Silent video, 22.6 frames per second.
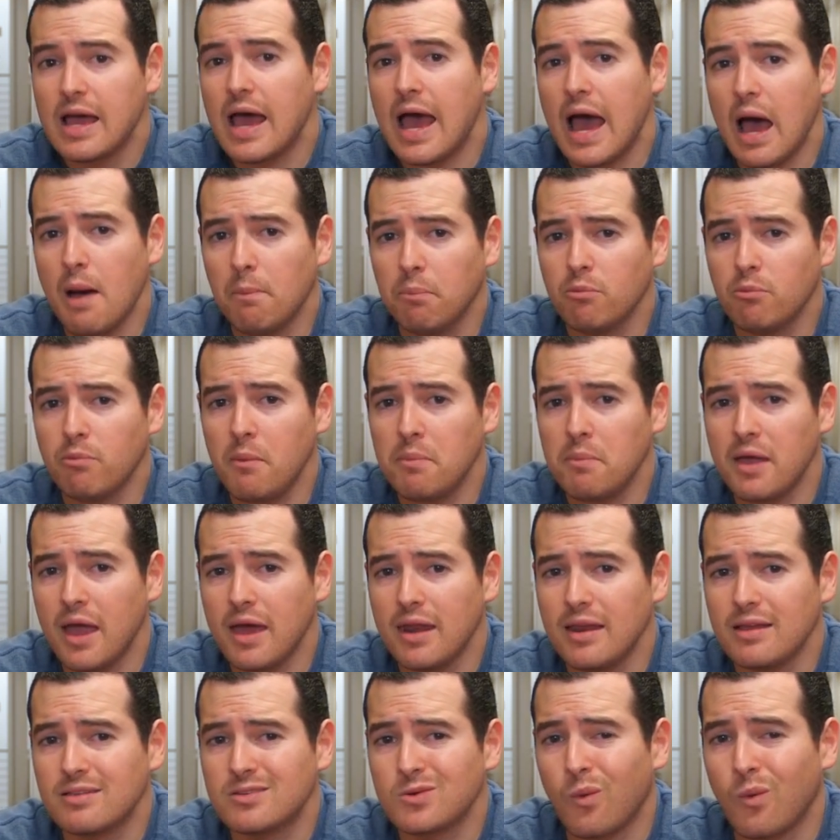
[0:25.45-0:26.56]
Apple might be
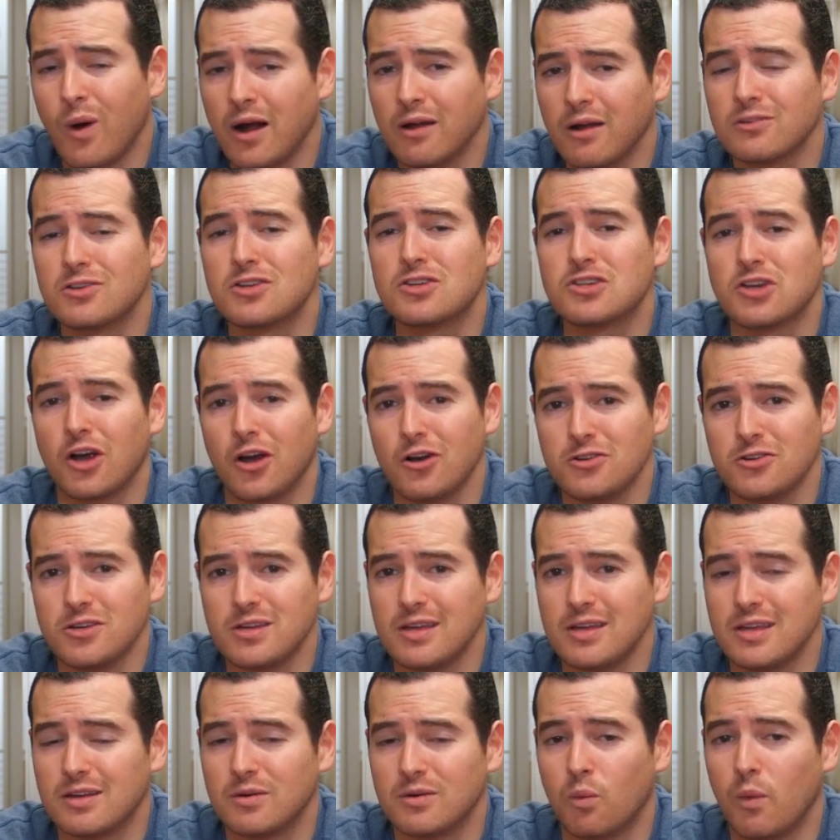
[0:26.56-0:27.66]
getting into wireless charging
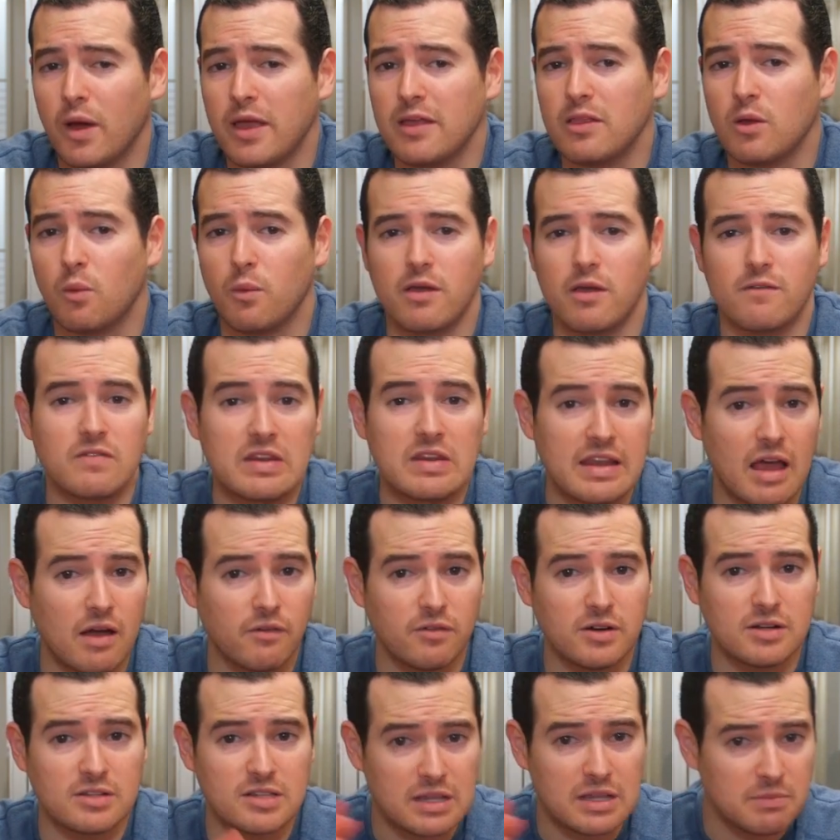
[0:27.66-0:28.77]
in a way that we have
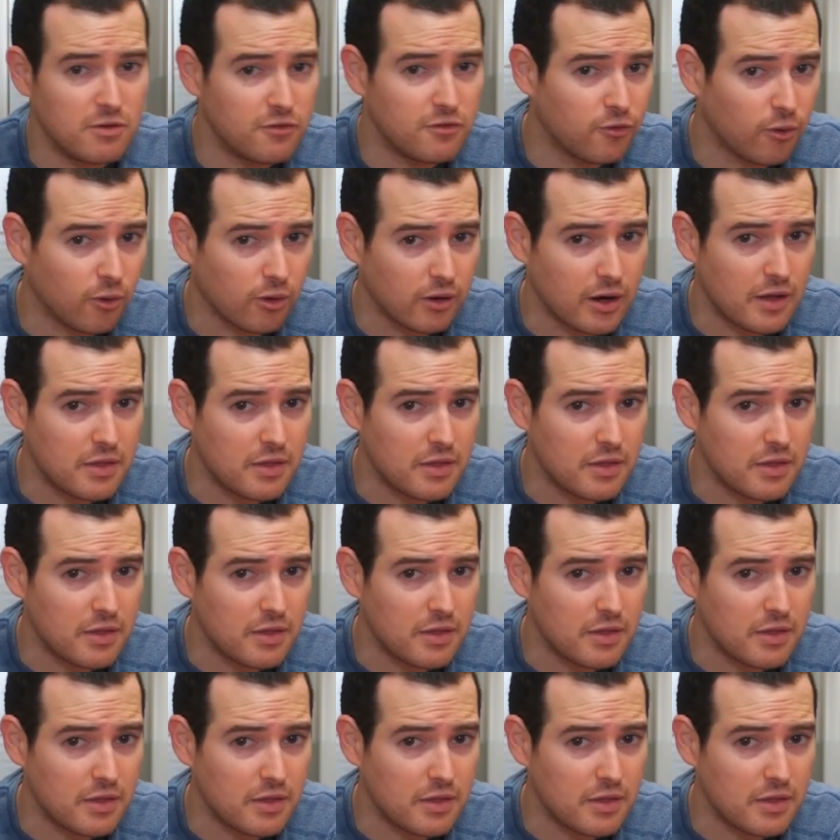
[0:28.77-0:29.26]
never seen before,